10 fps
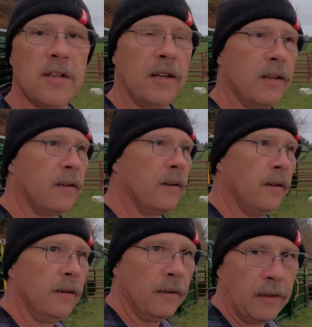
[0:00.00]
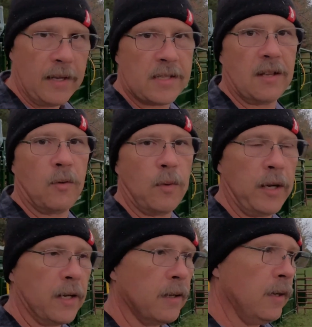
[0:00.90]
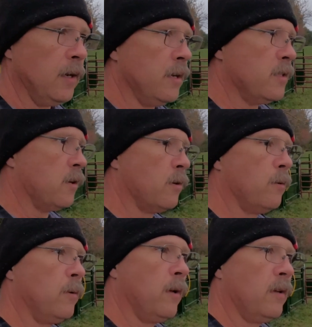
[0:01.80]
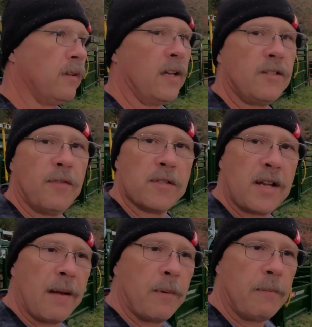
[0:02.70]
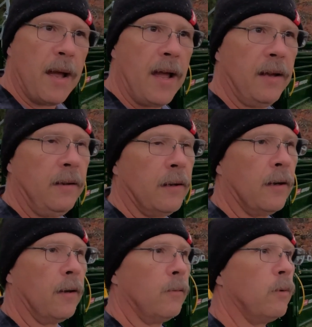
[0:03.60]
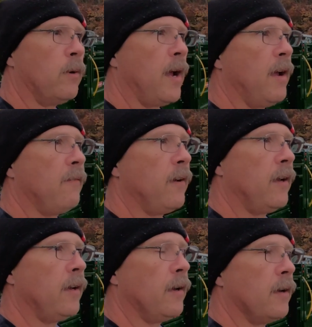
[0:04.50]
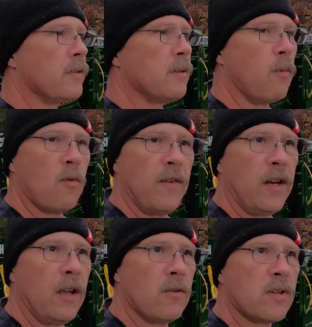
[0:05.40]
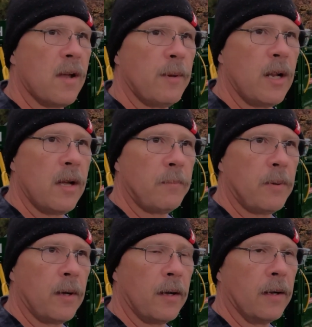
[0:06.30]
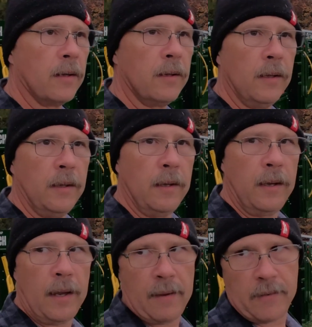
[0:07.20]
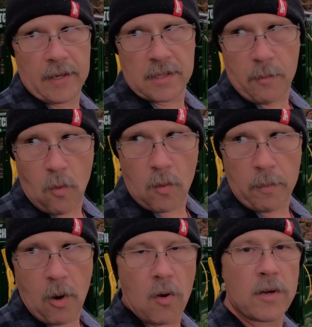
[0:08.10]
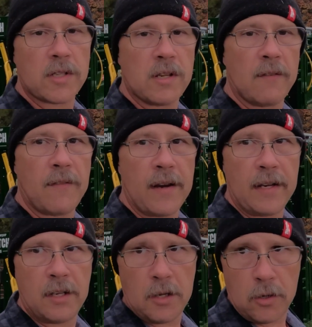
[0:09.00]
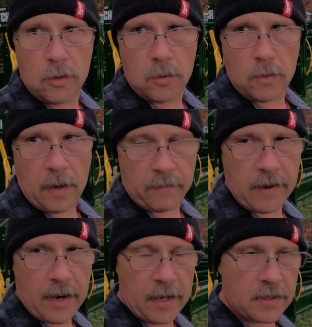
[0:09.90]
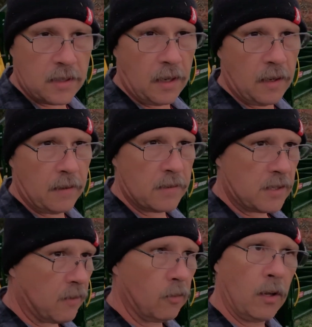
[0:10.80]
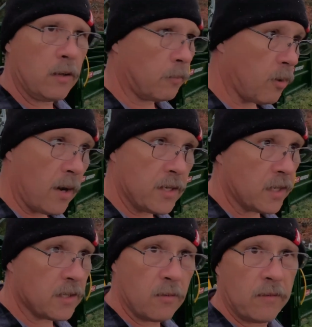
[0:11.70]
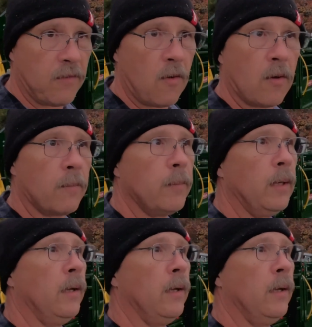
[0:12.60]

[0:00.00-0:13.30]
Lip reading: in less than a week. So thanks for stopping by. We'll have some more videos coming up. I've got some more barn stuff I need to do. I've got several other projects on the farm